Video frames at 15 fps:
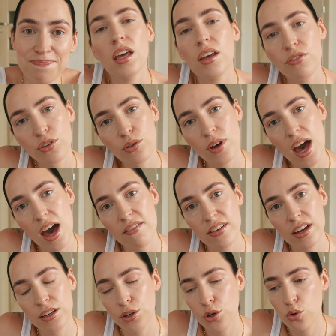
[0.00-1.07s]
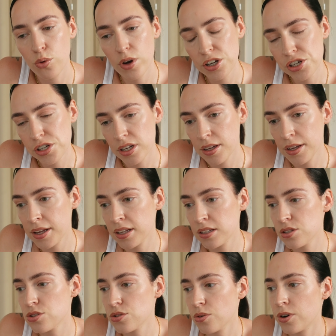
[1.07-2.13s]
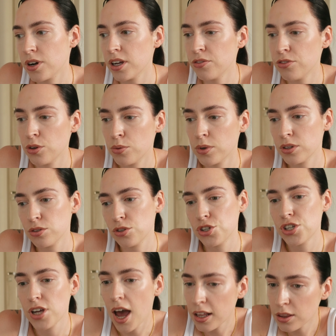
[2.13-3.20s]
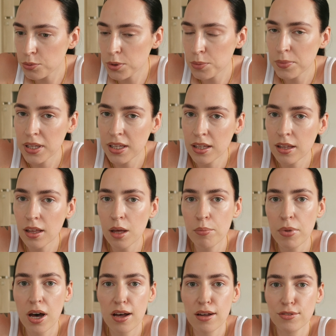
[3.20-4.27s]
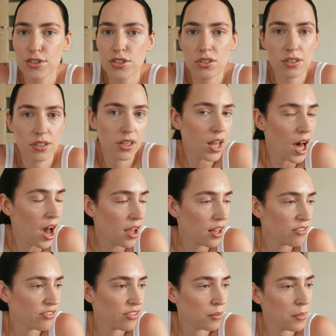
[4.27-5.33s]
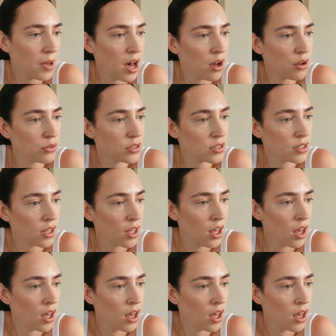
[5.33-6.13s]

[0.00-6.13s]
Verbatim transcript: If you have any questions or if you want to chat with me about life, about